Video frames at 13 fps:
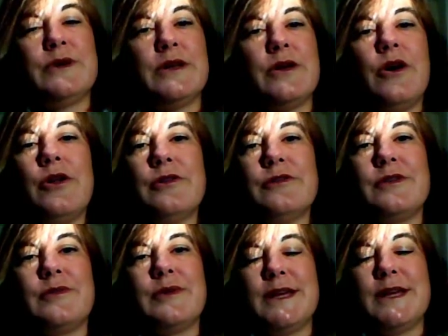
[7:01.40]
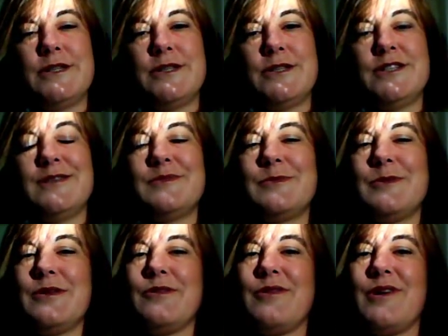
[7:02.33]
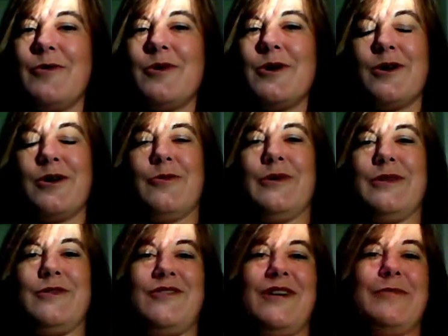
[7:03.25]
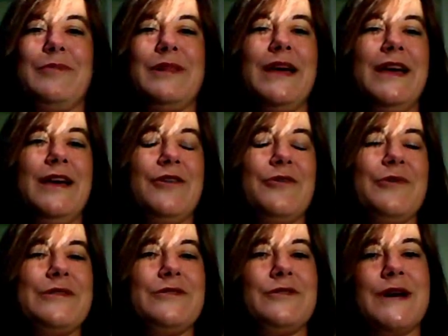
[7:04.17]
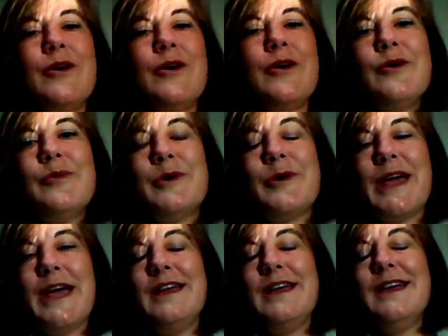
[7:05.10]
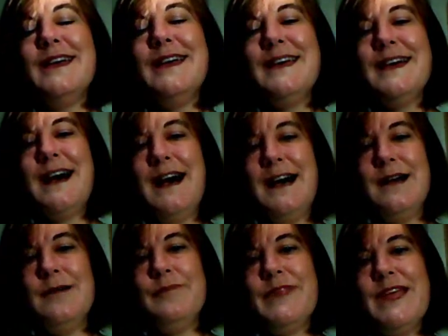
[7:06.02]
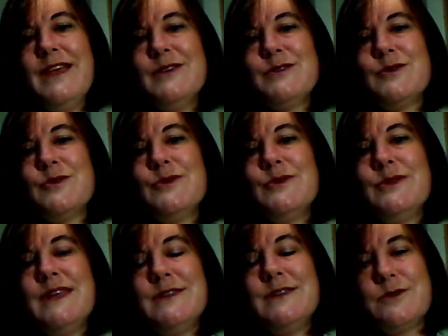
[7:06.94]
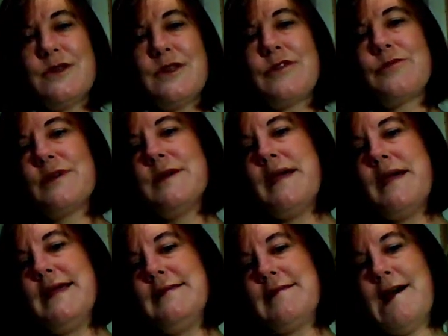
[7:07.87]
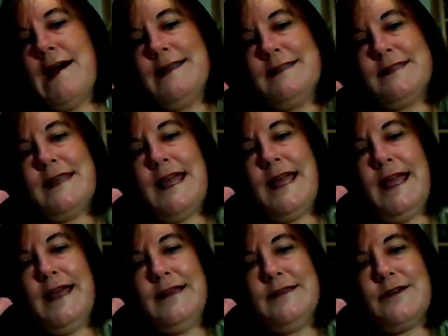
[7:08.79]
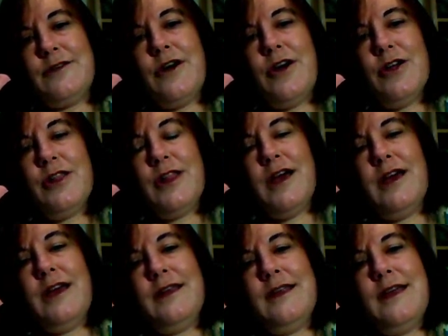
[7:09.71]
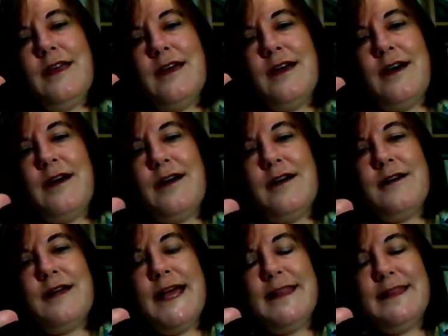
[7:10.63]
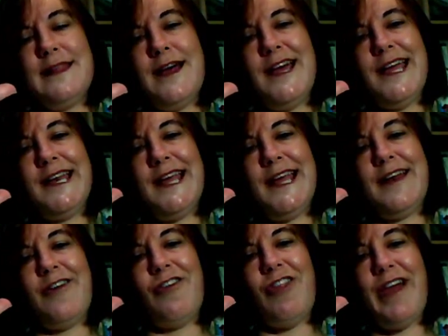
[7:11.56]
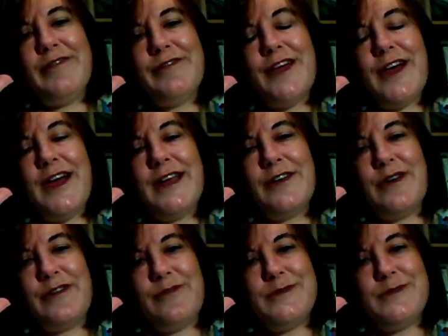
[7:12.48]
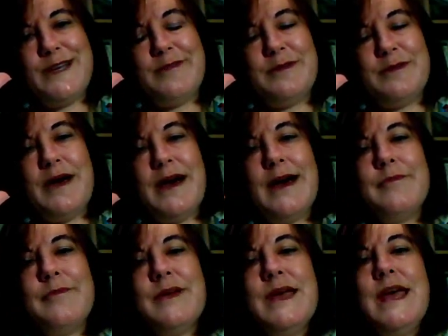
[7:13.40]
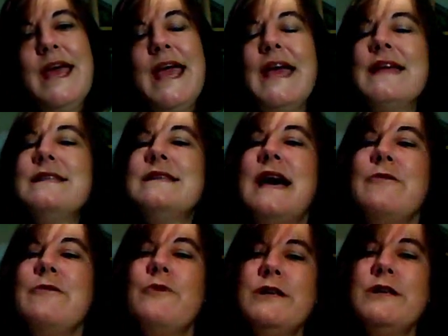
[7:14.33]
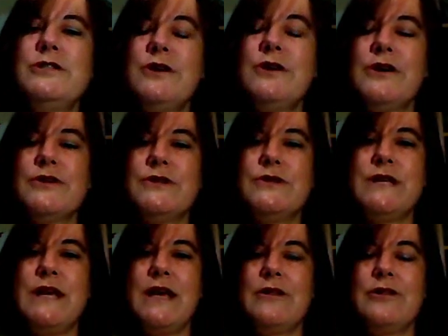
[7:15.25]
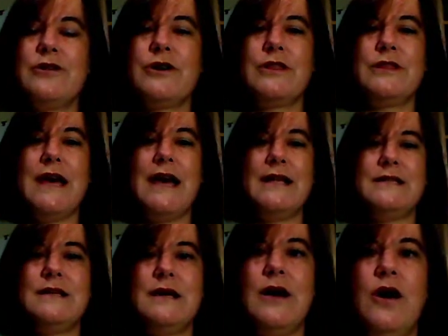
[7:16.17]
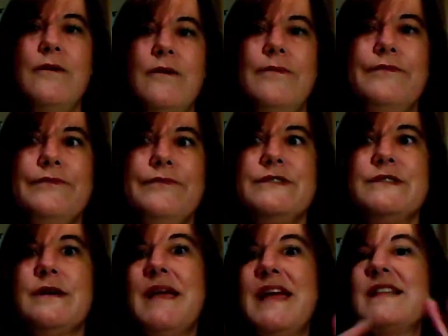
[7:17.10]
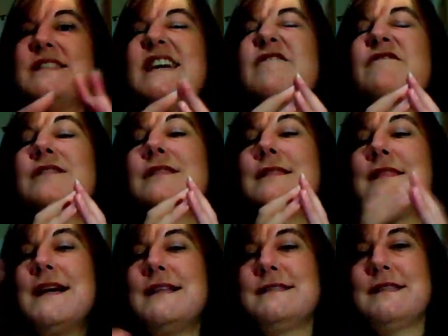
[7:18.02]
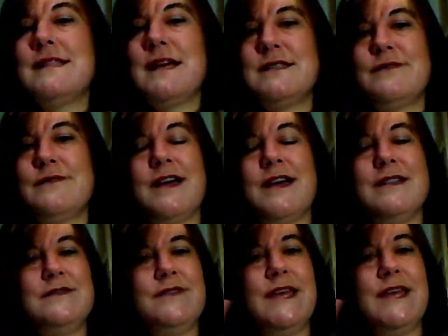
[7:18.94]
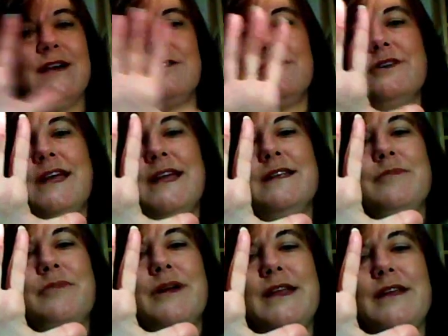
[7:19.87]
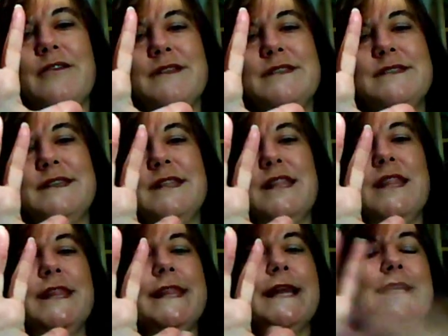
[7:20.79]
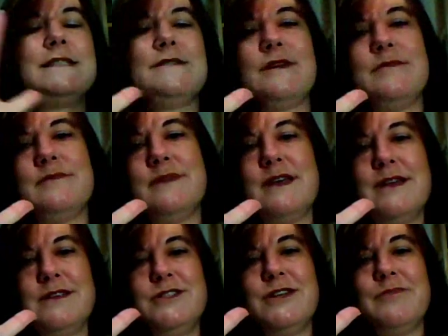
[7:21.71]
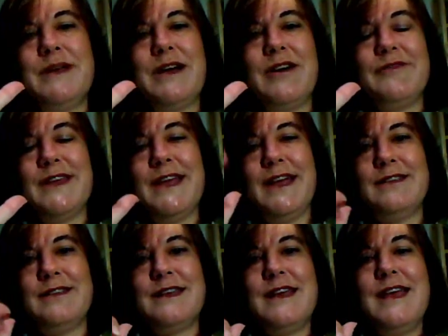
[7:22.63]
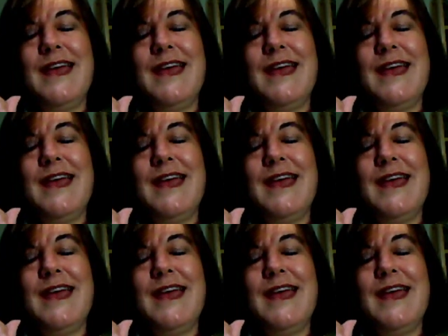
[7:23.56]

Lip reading: you in all of your relationships, whether they're at work or whether they're at play or whether they're at home, okay? So these are the three main lines in the hands: our heart line, our head line, and our lifeline, going from top to bottom. And I want you to also take a look that some hands have lots and lots of lines. If they held their hand up right here, we'd see lots of them jumping off the hand.